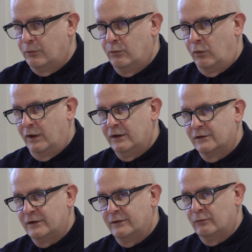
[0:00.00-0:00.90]
what you're
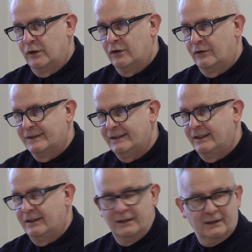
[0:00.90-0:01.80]
doing, what your
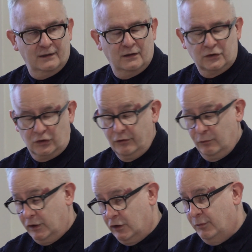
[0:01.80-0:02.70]

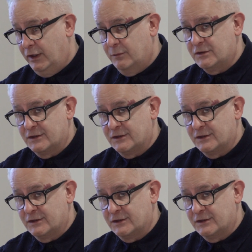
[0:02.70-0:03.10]
purpose